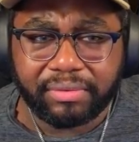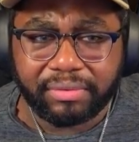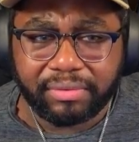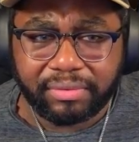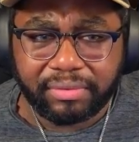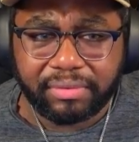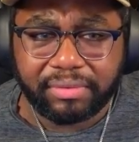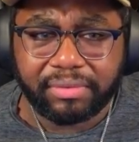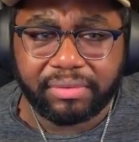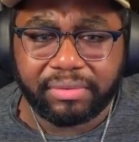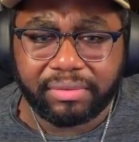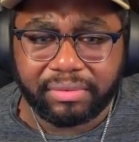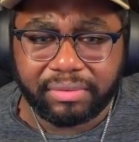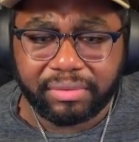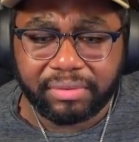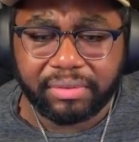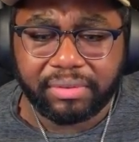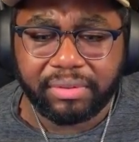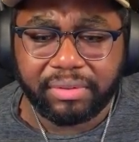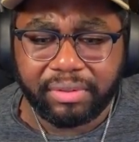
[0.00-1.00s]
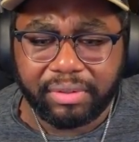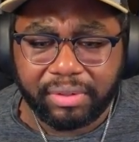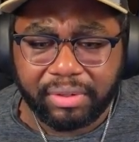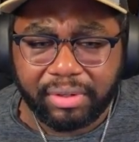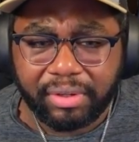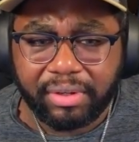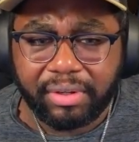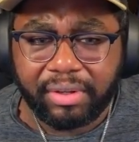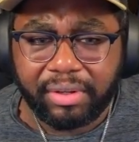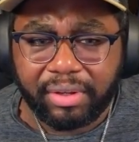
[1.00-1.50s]
up and
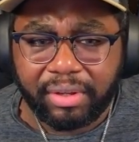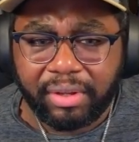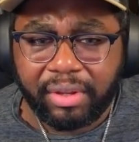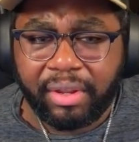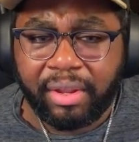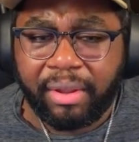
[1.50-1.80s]
saying.